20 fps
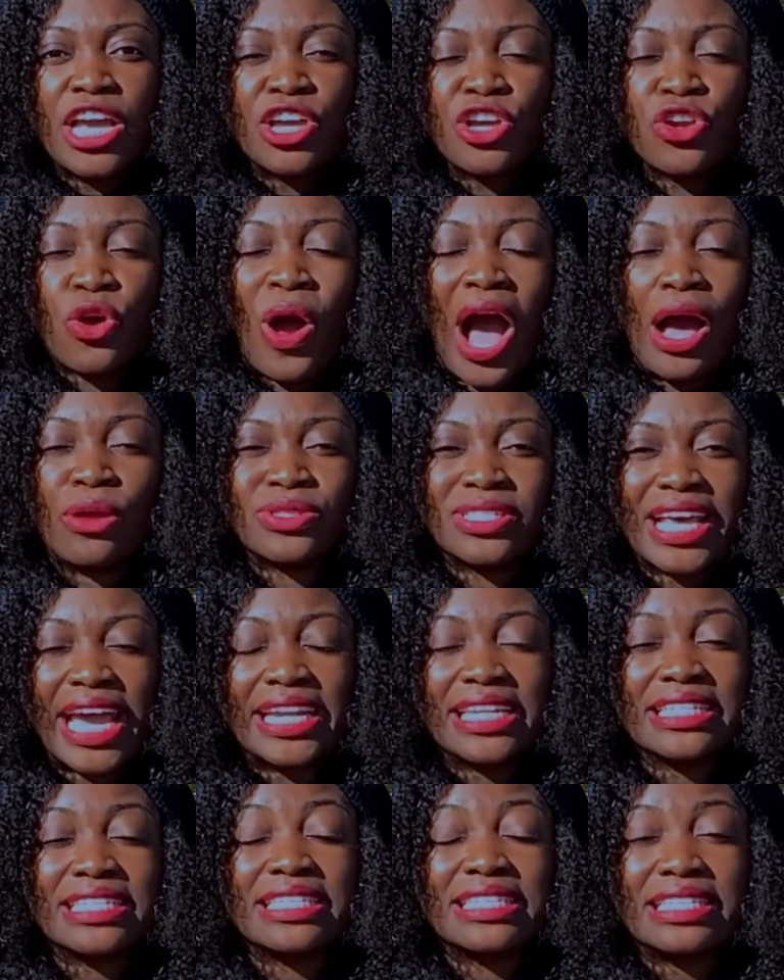outside is
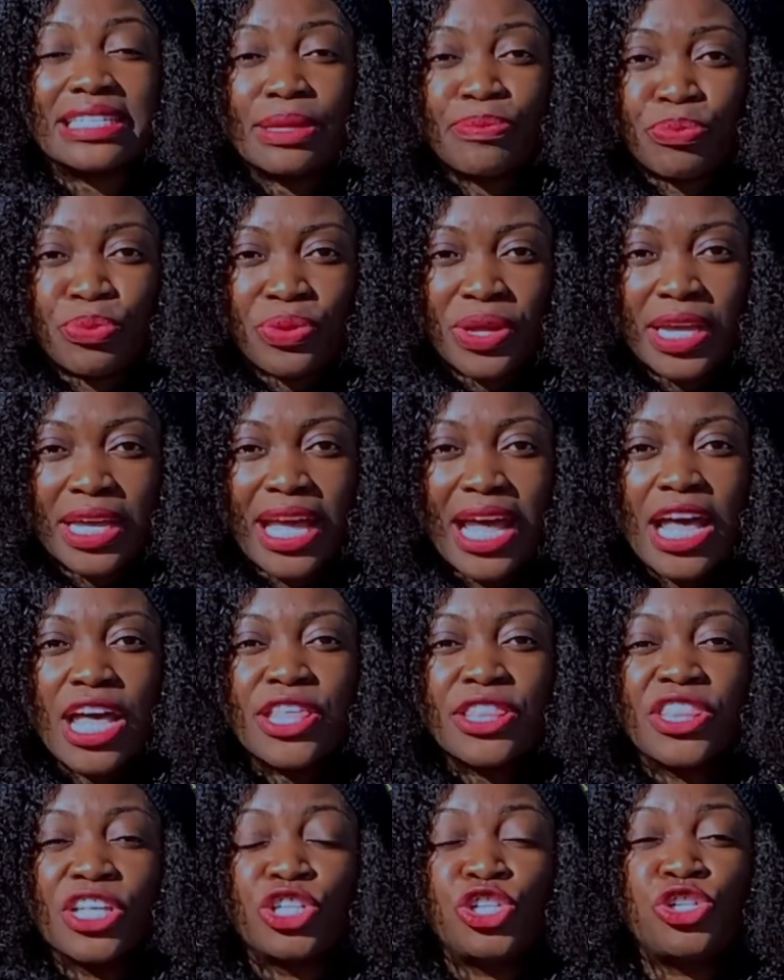slippery, the
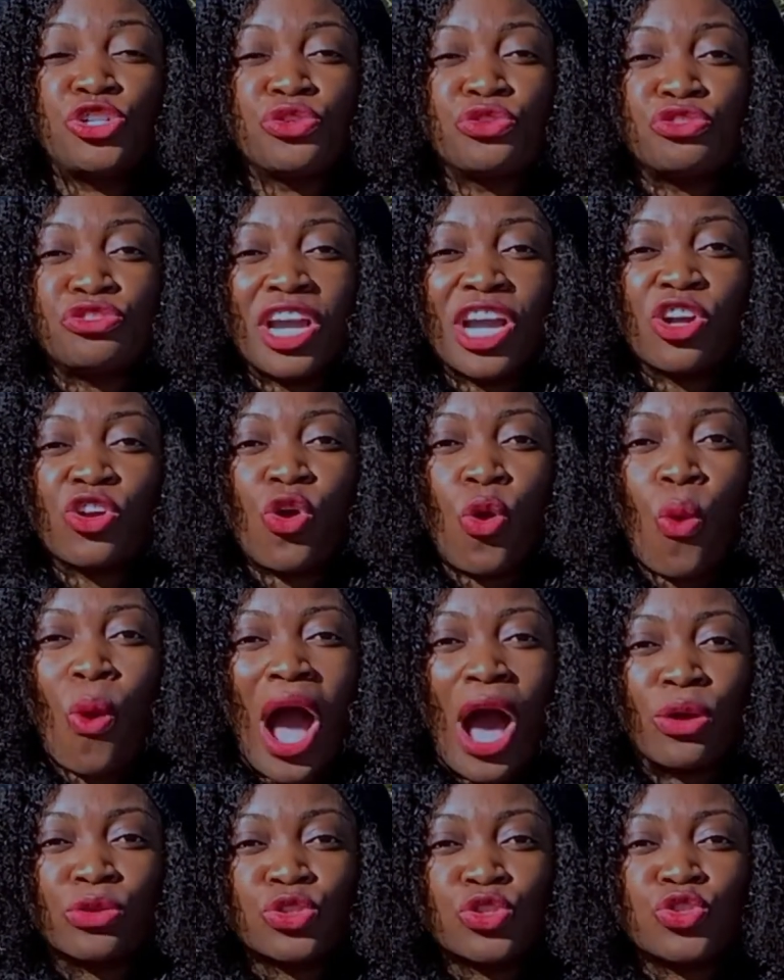children go
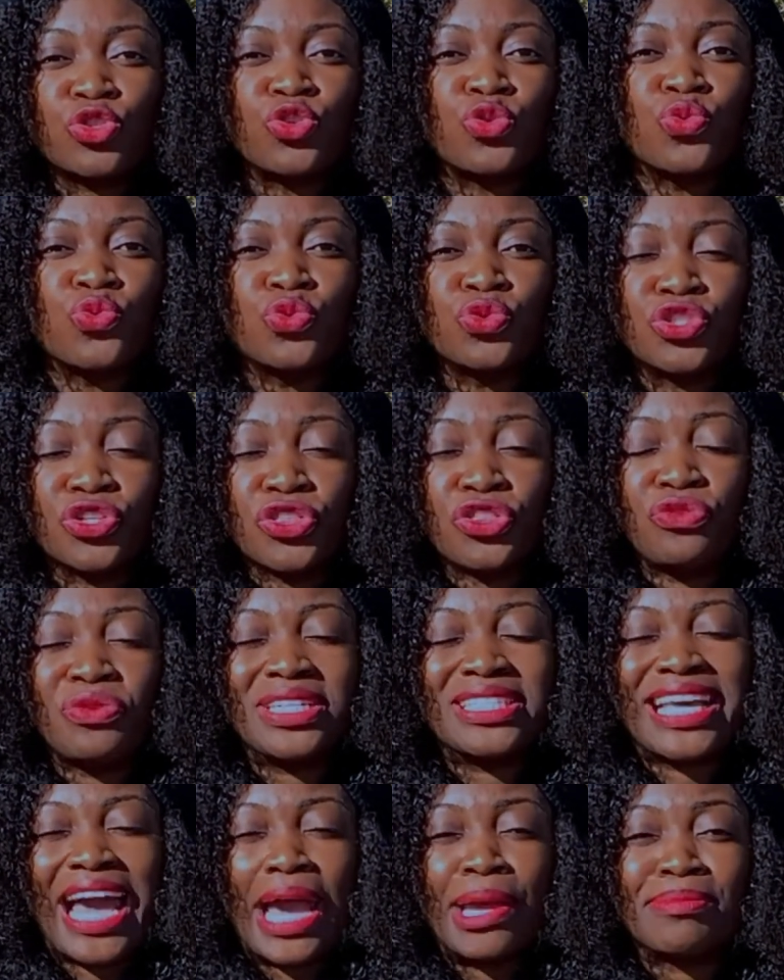out 2 to 3
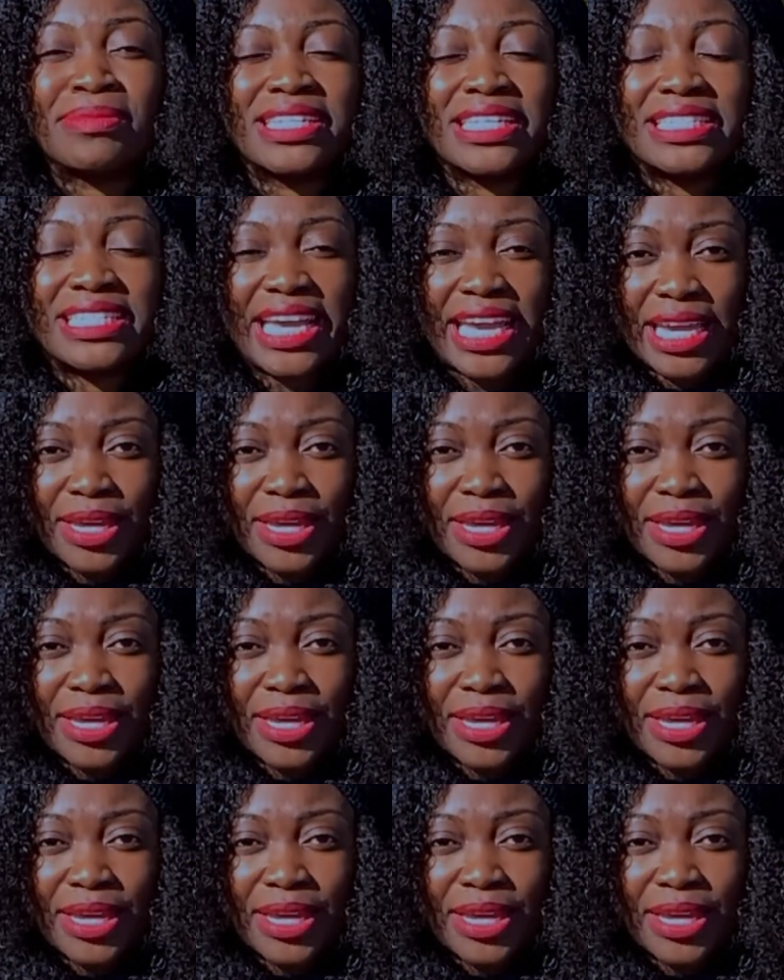times a day.